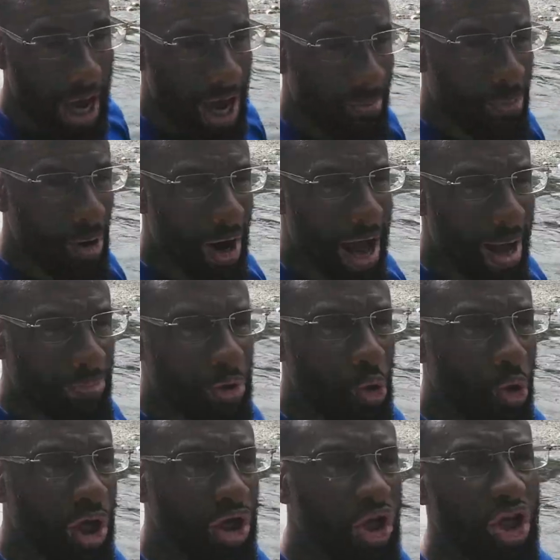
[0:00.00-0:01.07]
and perhaps
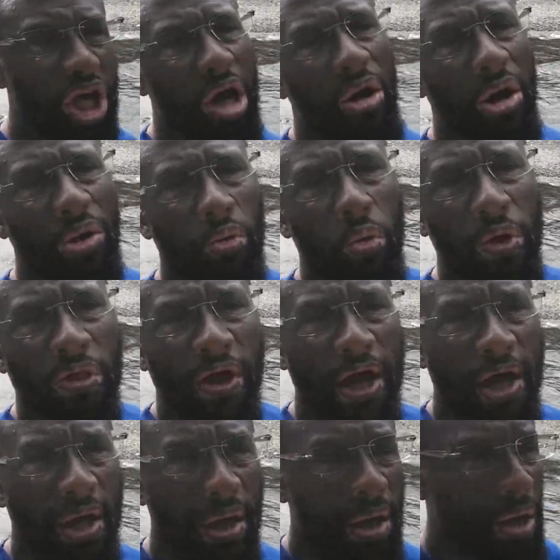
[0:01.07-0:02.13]
you can share it with
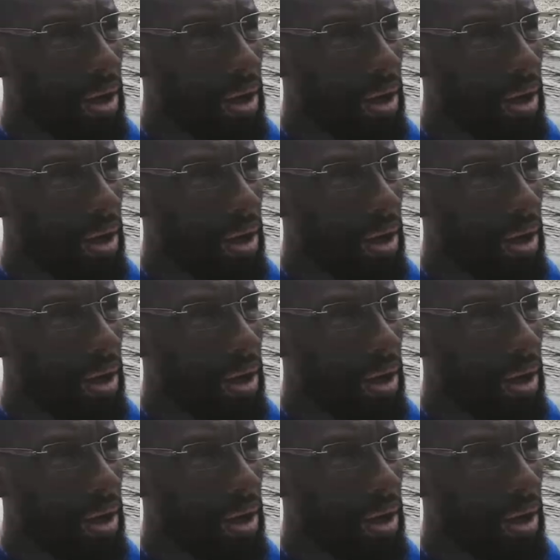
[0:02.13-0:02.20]
a